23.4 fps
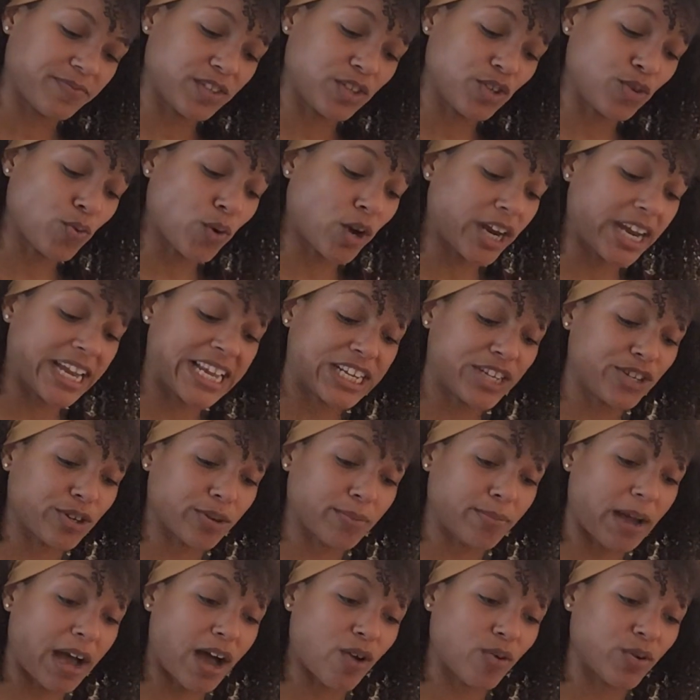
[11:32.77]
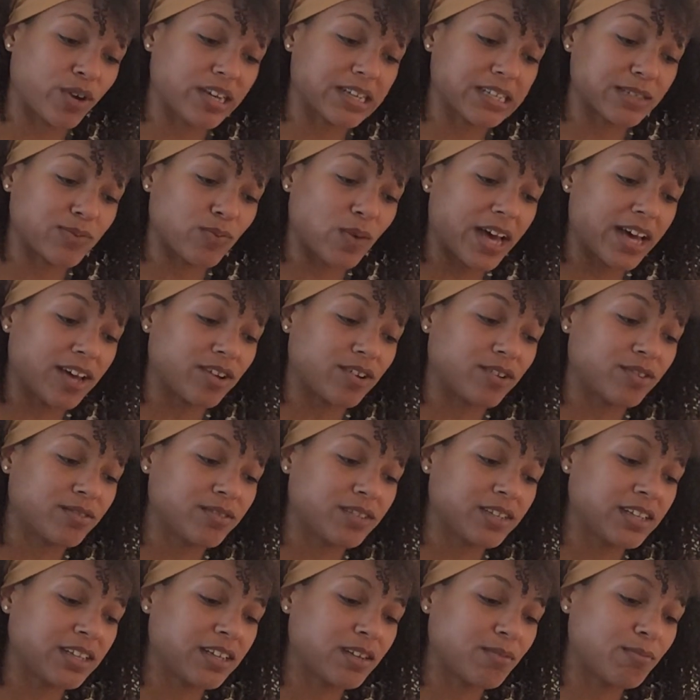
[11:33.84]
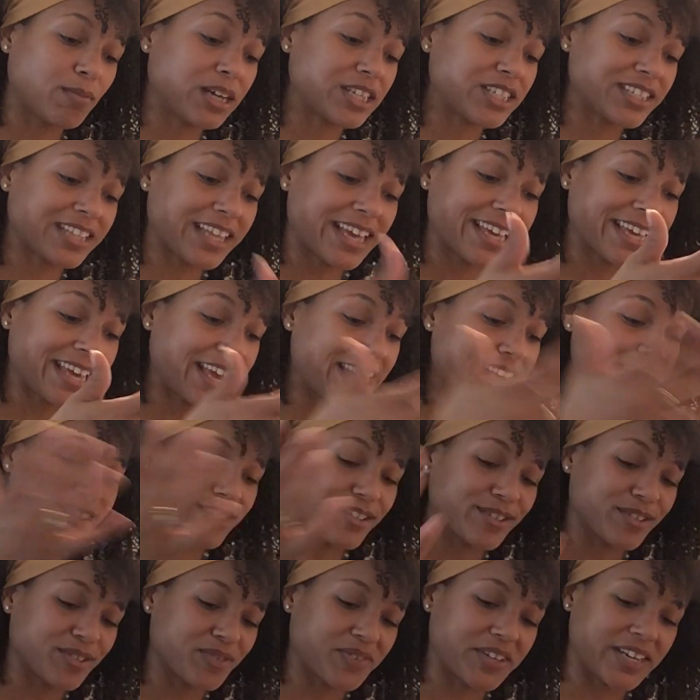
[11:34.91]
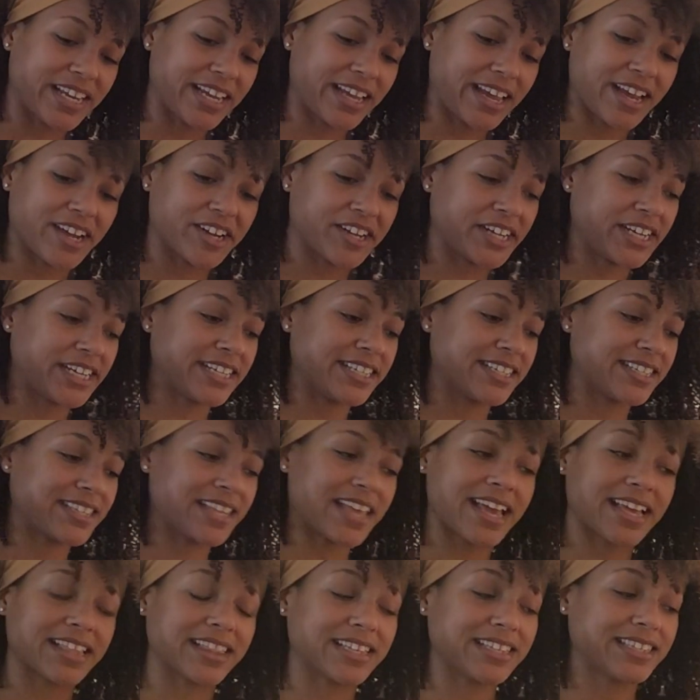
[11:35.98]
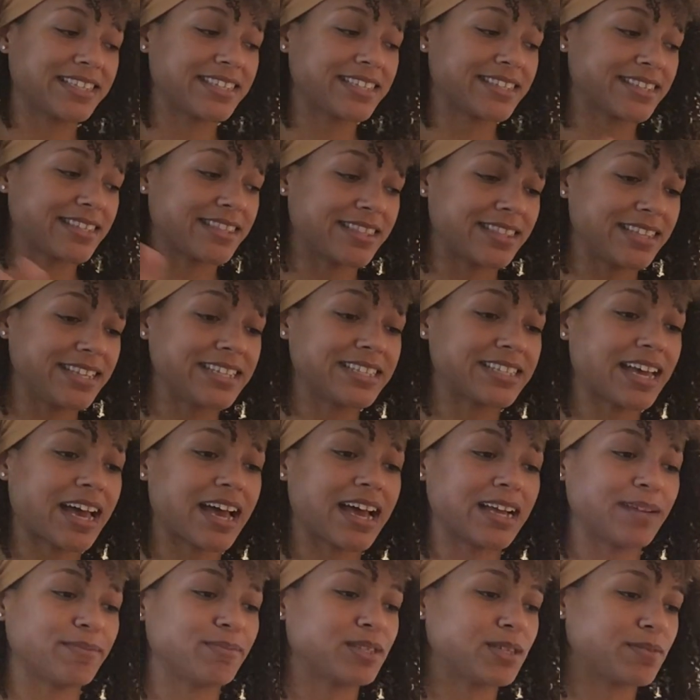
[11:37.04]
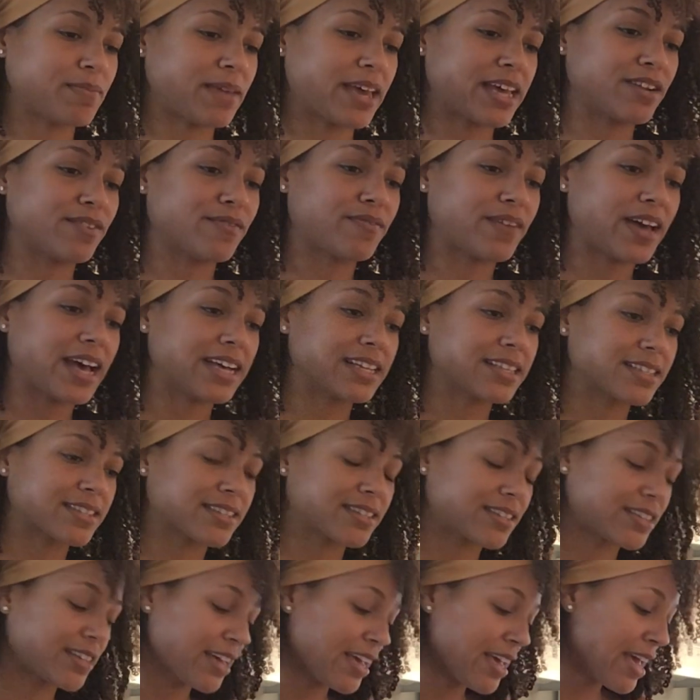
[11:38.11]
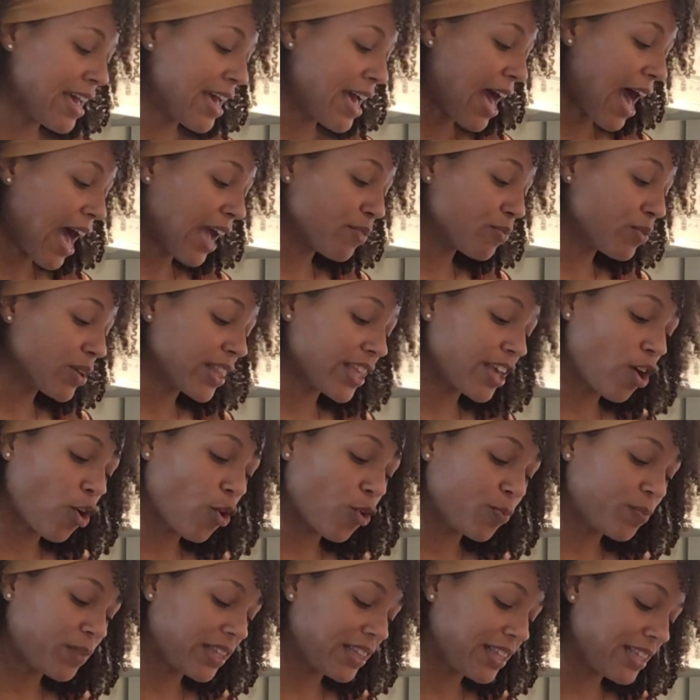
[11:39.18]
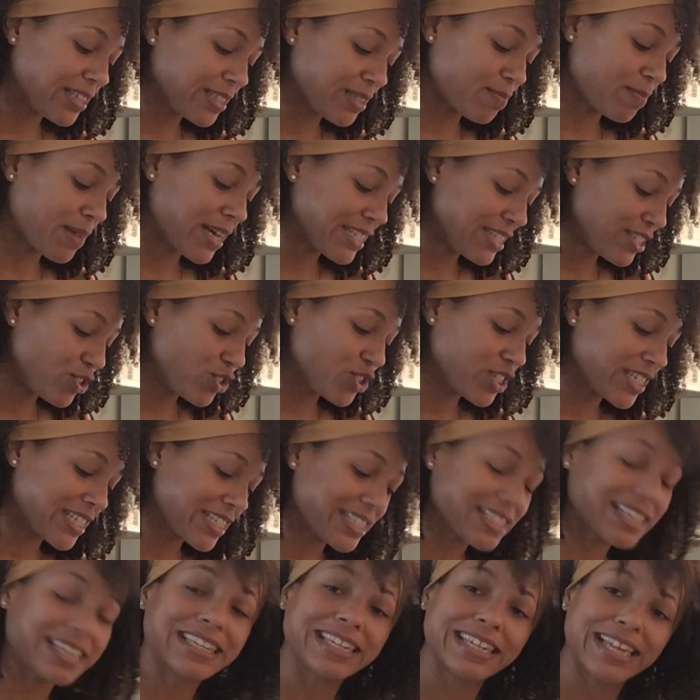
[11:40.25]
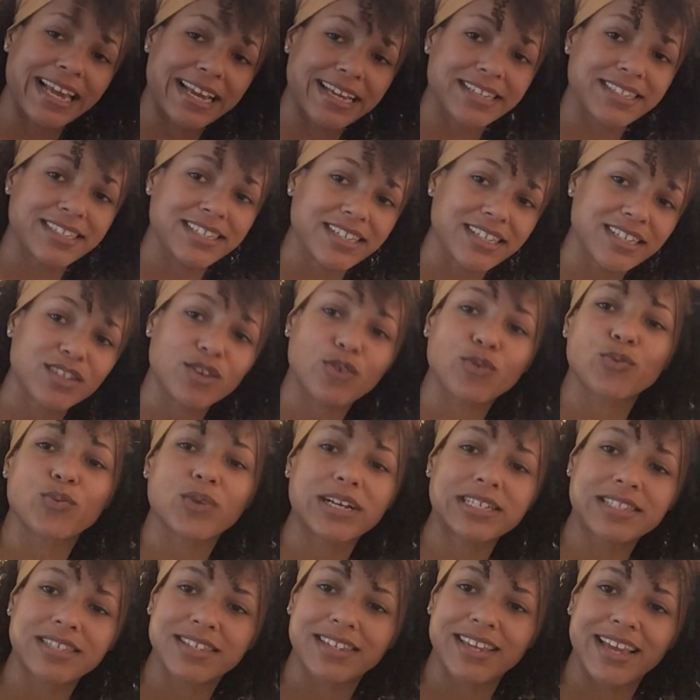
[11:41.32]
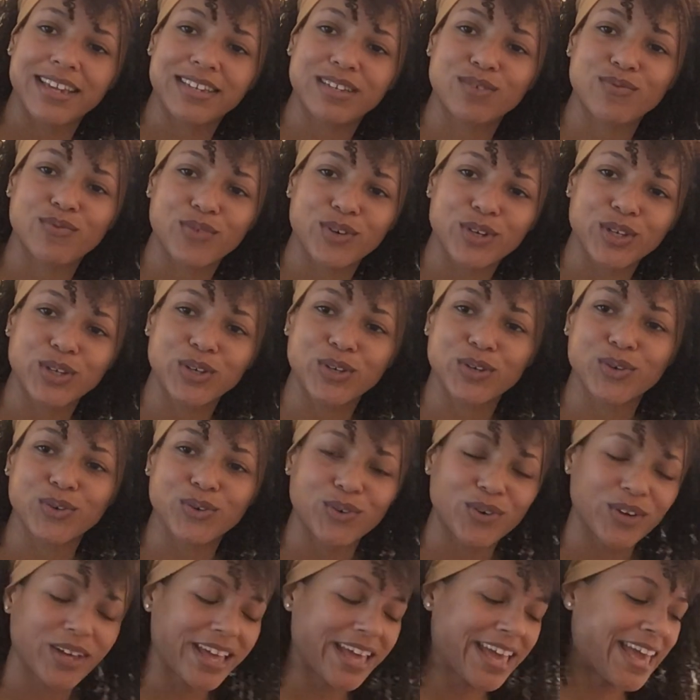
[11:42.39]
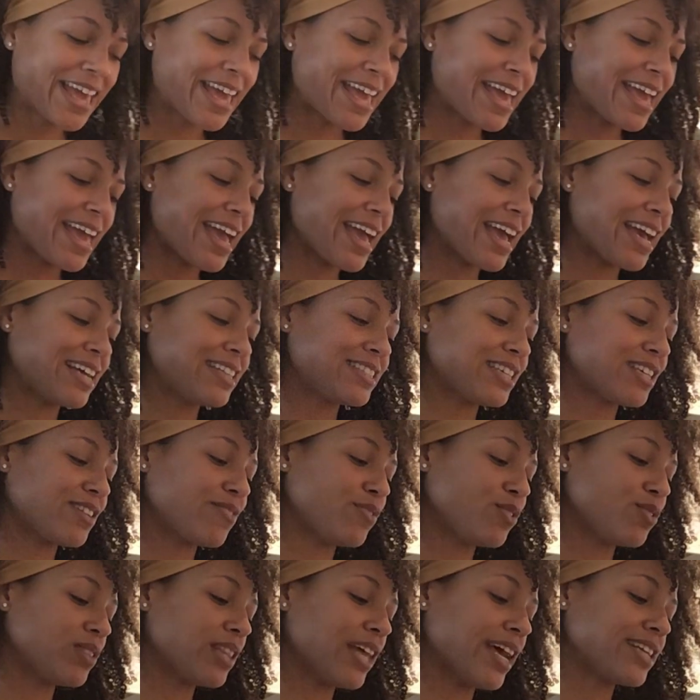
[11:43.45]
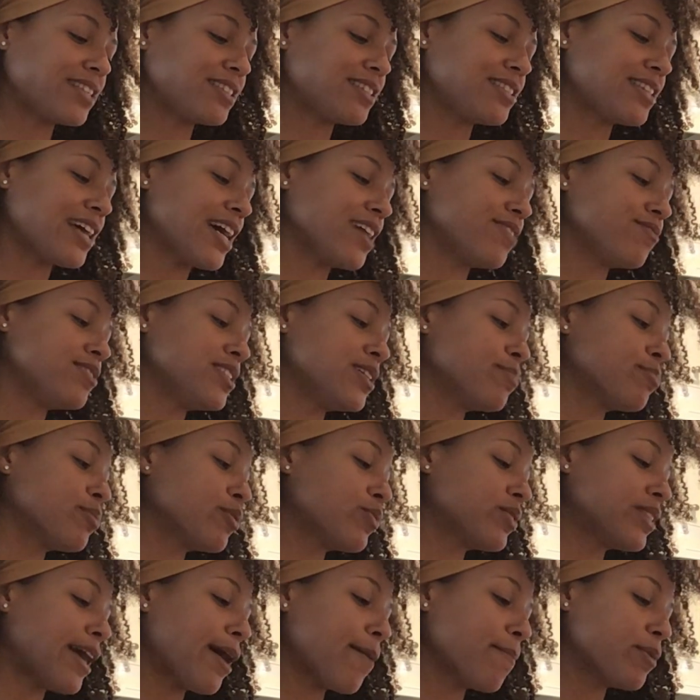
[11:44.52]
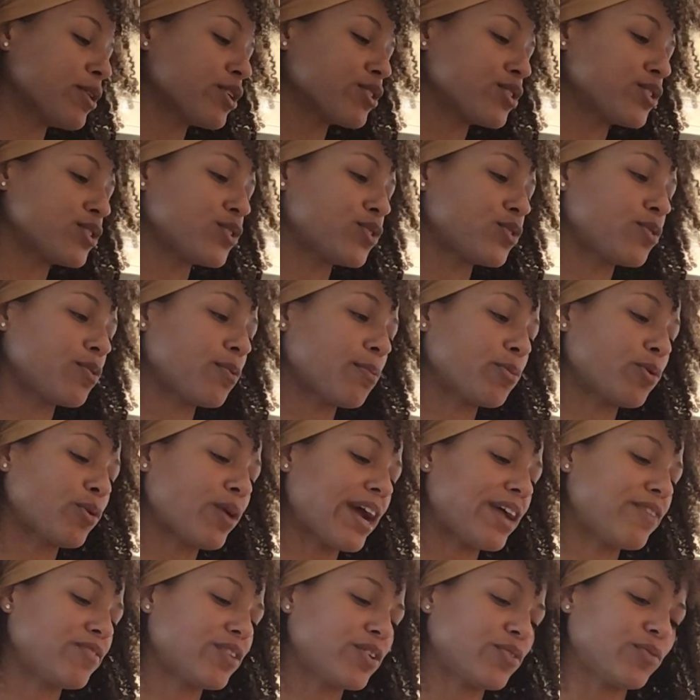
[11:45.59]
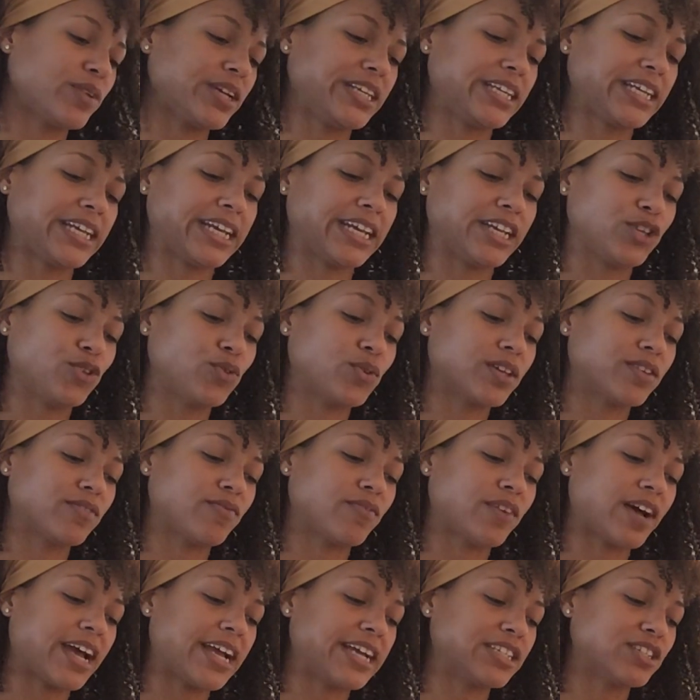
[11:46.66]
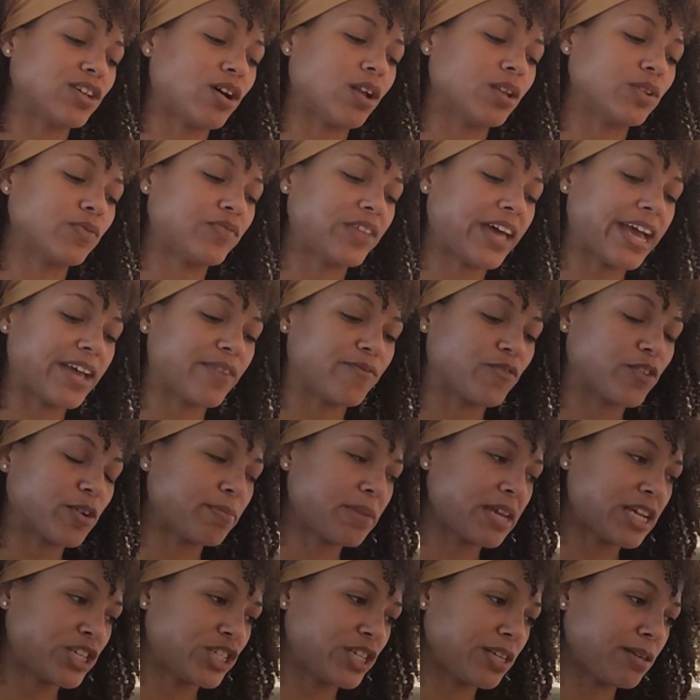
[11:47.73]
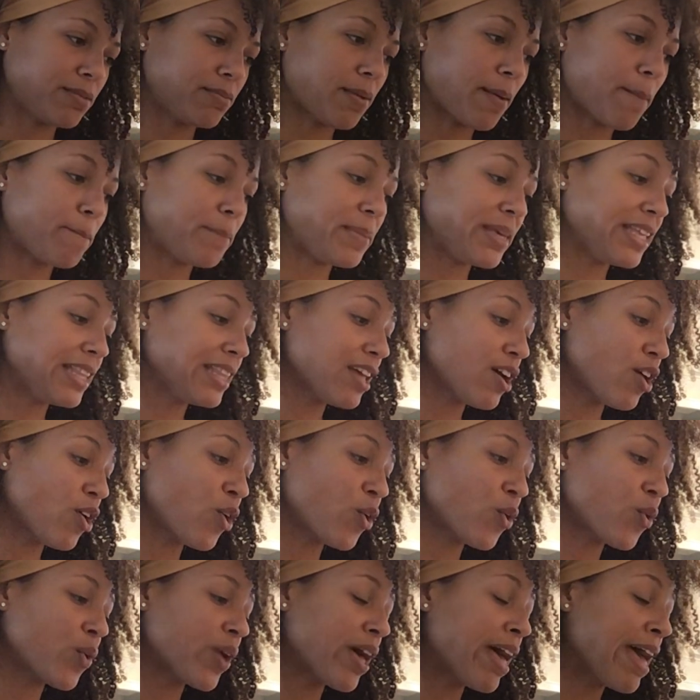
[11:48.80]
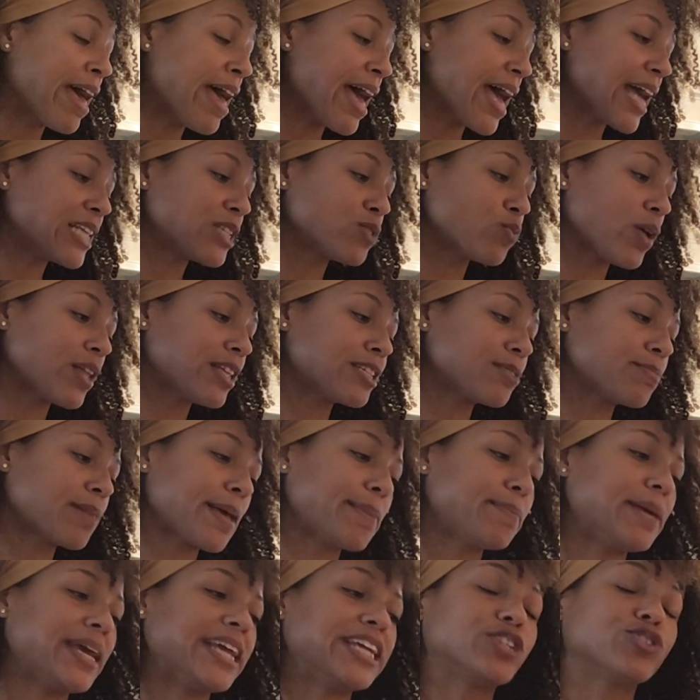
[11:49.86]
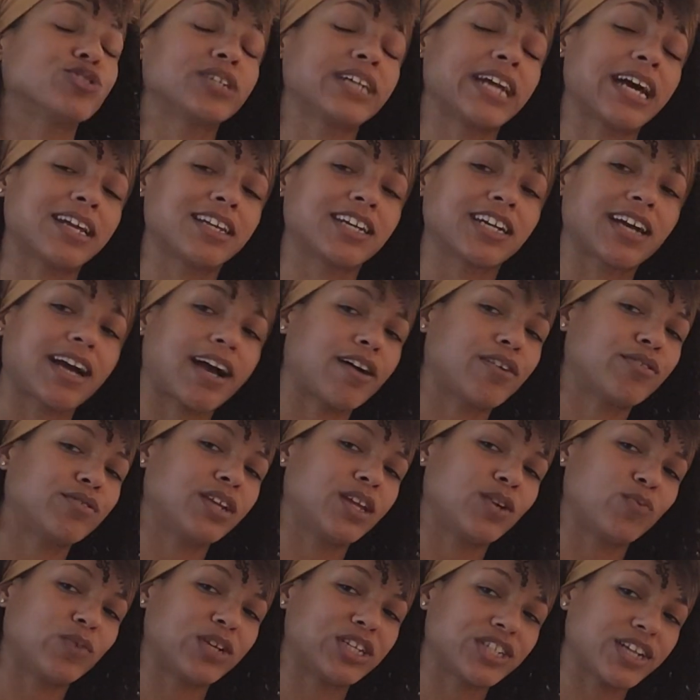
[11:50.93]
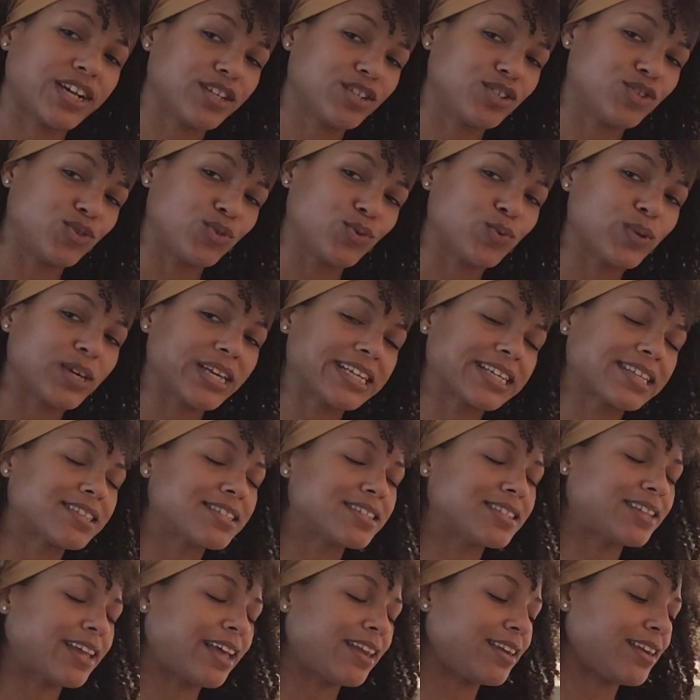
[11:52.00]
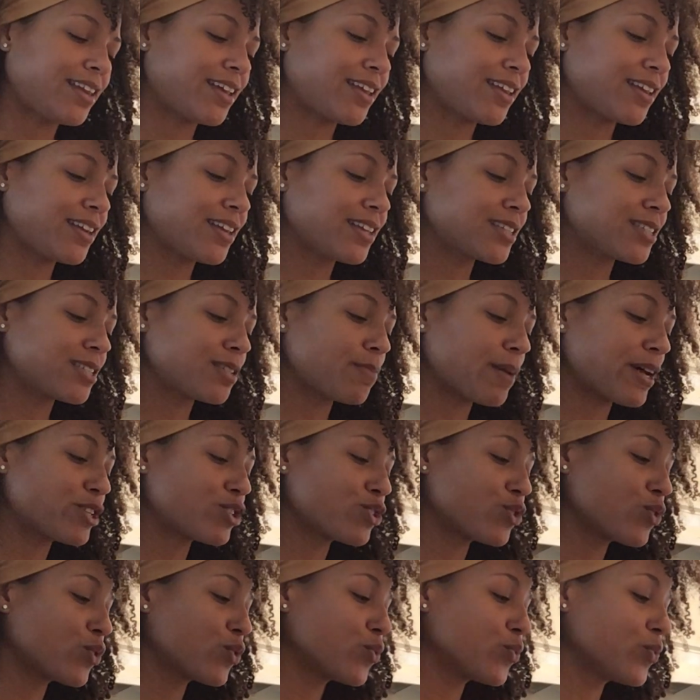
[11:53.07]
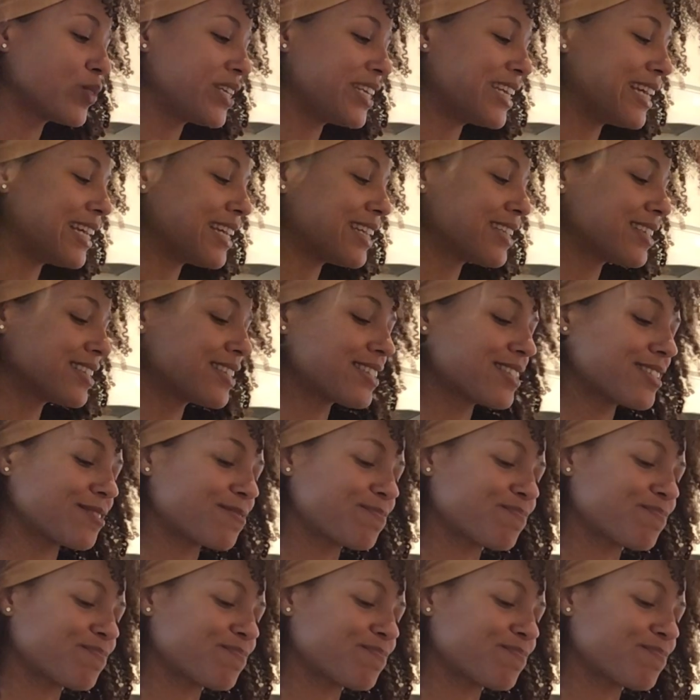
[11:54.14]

You are in your power as well. Much like Cancer's reading, Aries, like this is the time to manifest. I really hope that these messages landed, resonated for you. And if you'd like to dive deeper with that personal private reading, you can find all of that information below, as well as my Patreon account in which I do extended special readings.